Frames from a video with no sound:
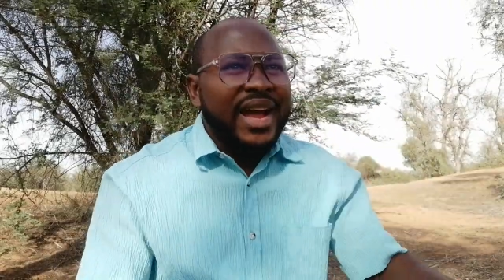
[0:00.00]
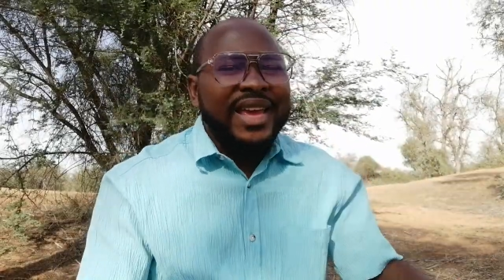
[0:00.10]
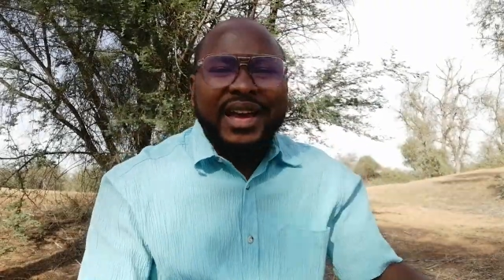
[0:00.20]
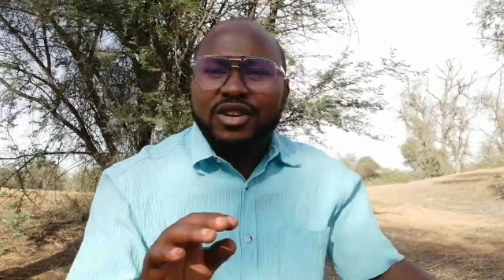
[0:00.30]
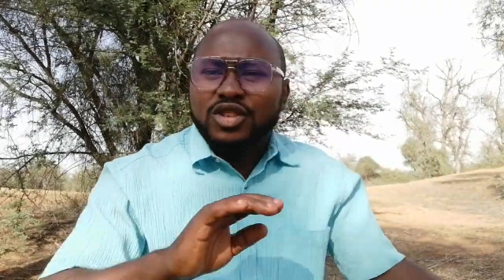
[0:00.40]
I
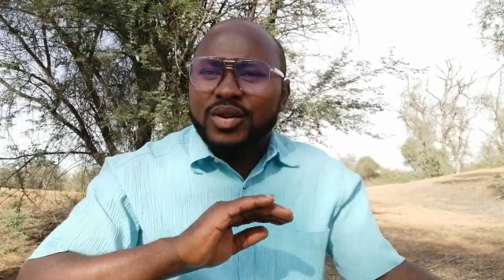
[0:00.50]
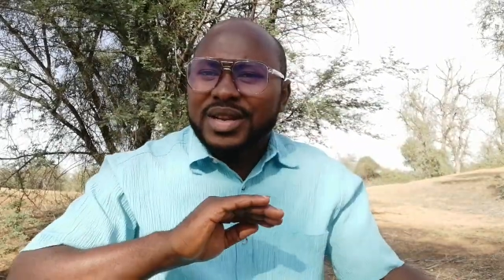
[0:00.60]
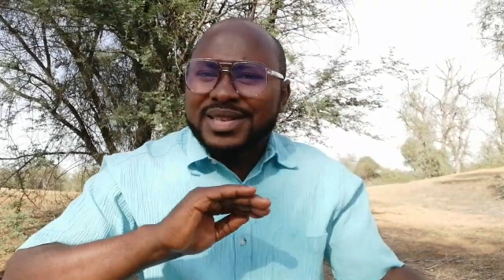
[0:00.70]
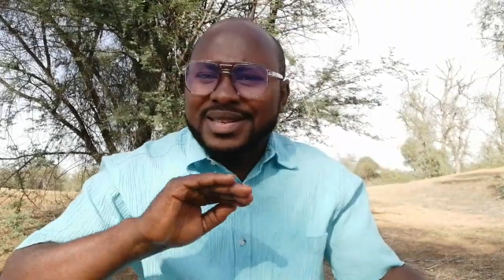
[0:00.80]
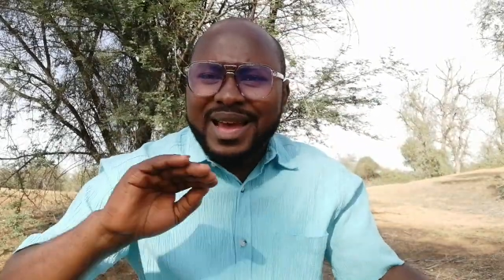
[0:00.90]
care not to
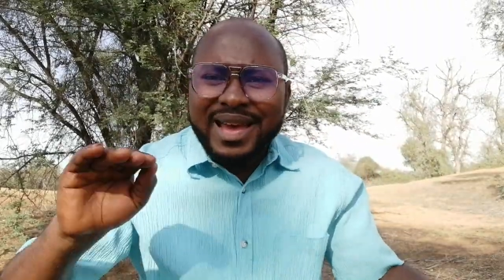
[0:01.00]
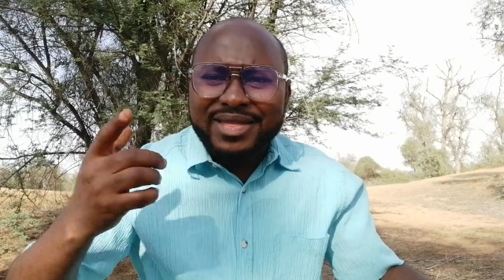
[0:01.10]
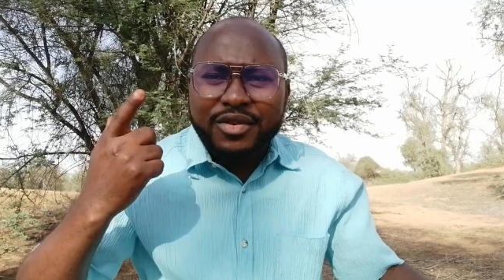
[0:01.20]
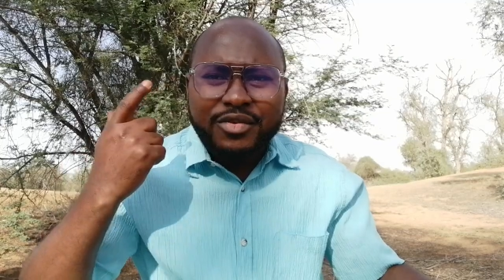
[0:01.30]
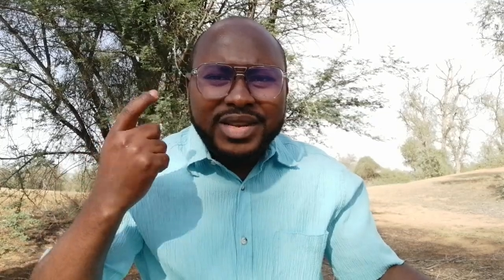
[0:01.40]

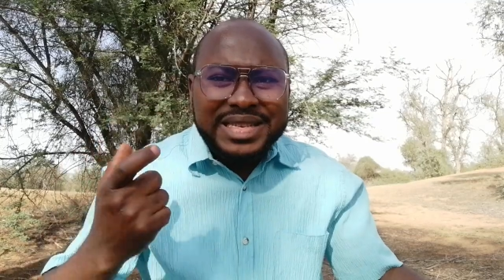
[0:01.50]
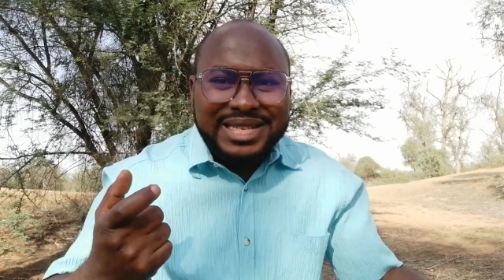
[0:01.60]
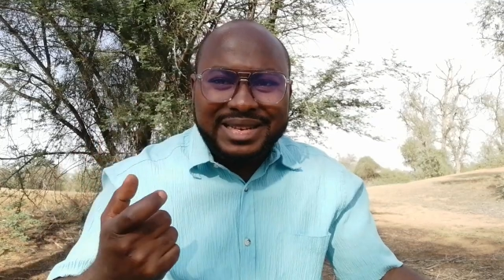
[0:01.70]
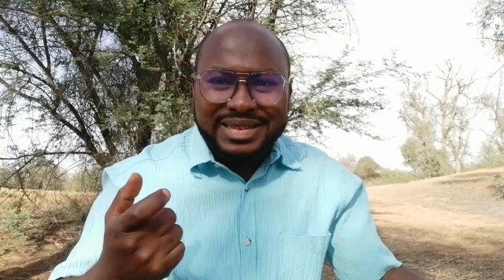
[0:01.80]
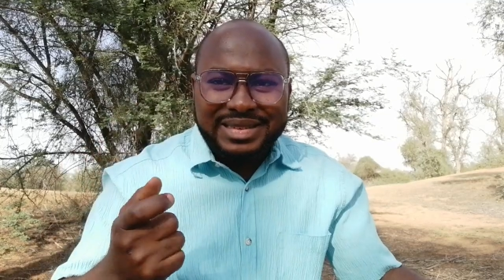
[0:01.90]
understand the
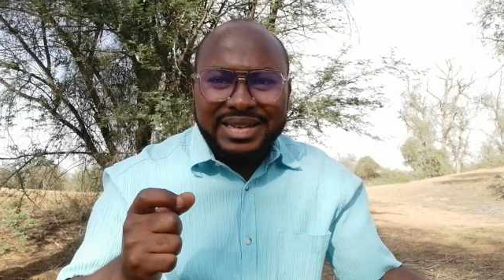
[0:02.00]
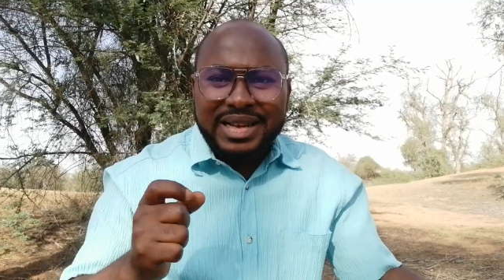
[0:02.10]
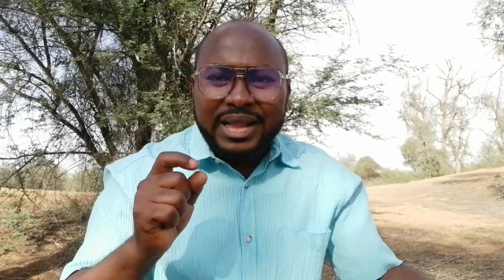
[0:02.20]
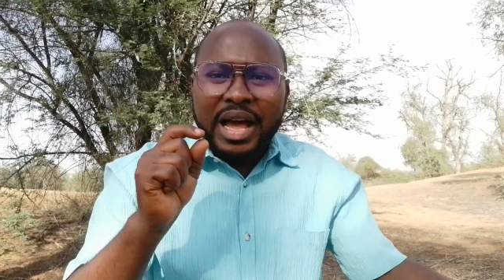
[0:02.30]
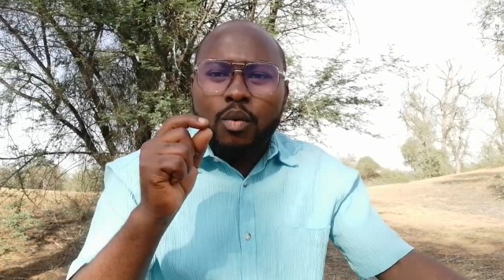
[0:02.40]
reason
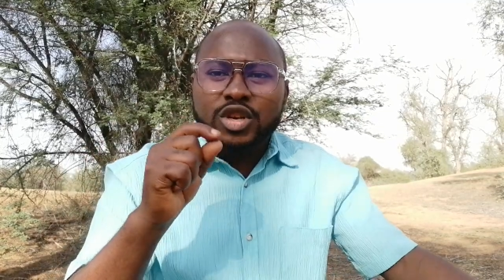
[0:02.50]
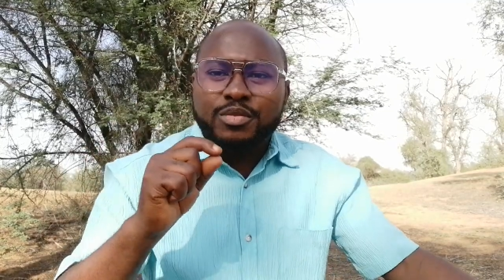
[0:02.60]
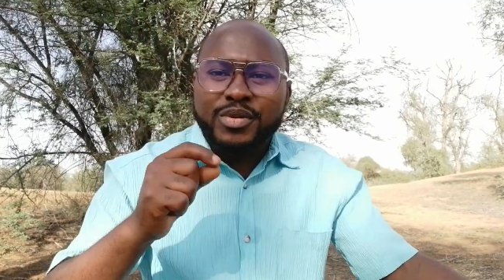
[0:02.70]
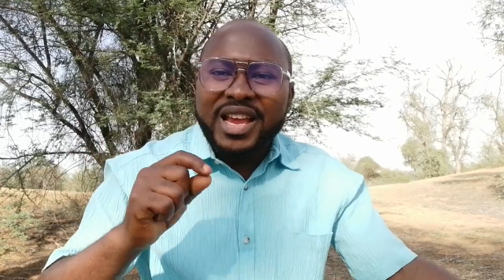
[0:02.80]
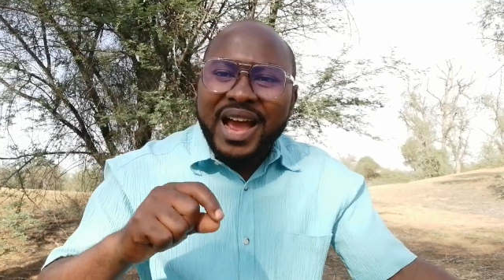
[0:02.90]
that
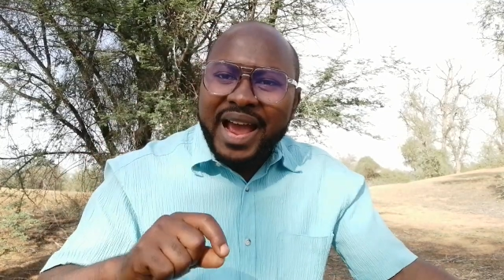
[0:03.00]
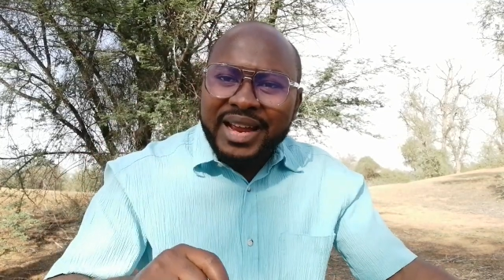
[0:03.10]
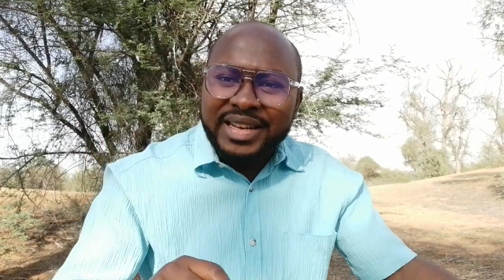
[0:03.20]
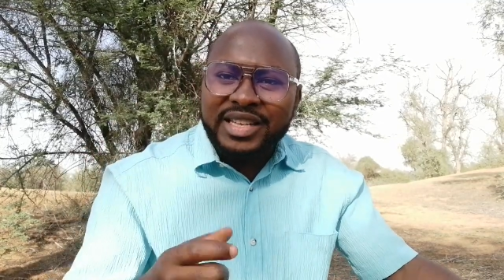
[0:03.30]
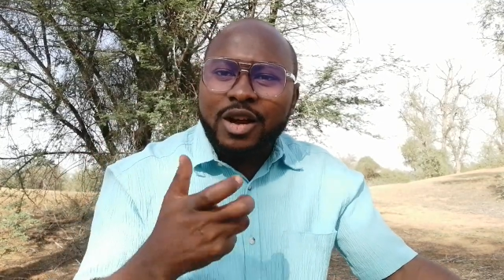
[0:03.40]
was
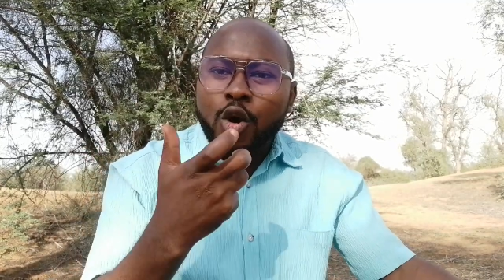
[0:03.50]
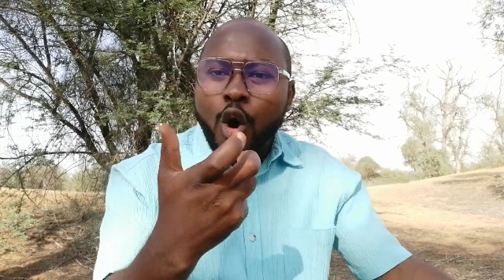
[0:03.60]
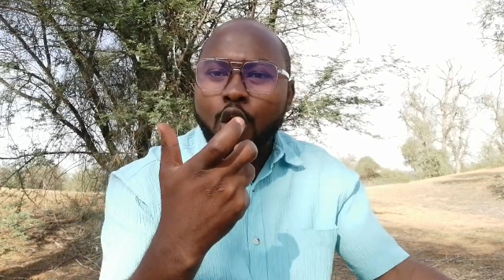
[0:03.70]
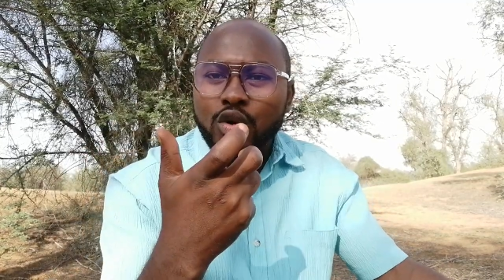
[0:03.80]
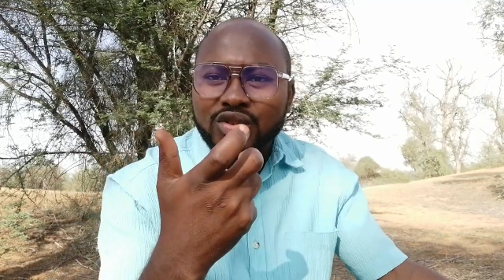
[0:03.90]
behind it, the
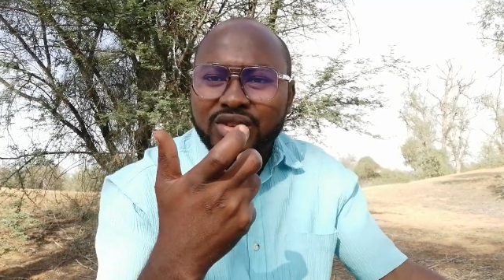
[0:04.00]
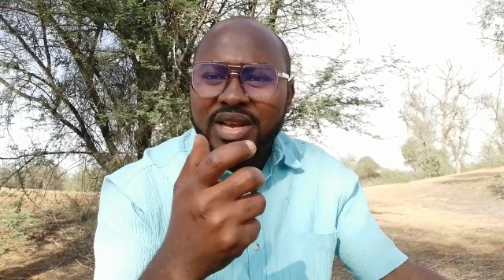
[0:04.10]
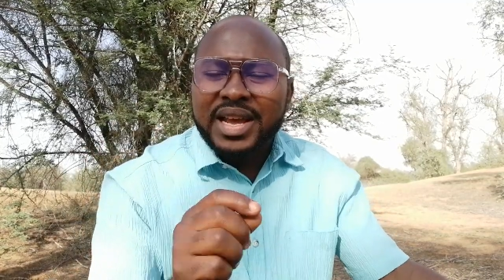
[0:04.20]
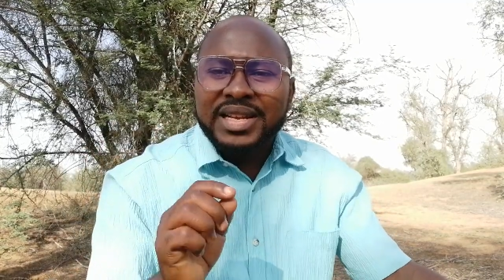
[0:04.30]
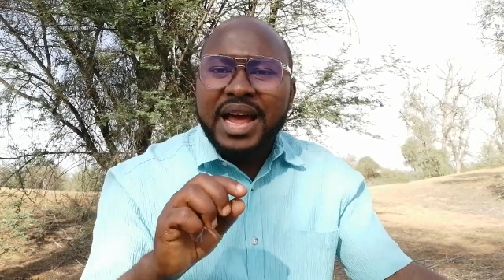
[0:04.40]

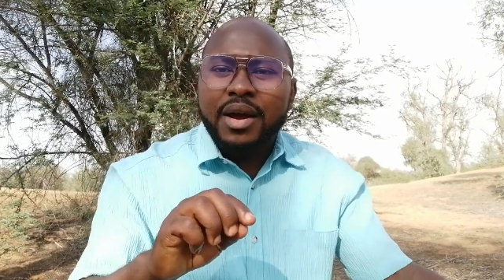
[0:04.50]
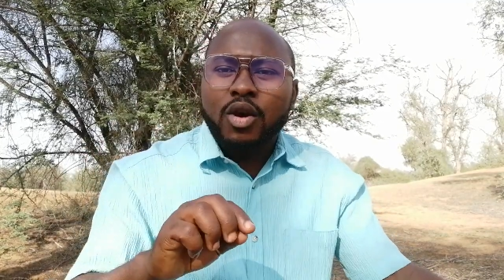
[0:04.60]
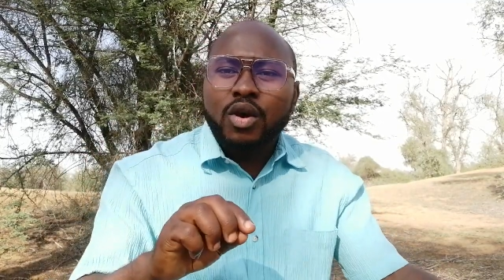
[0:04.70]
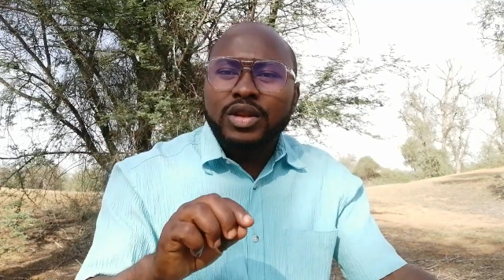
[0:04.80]
cause that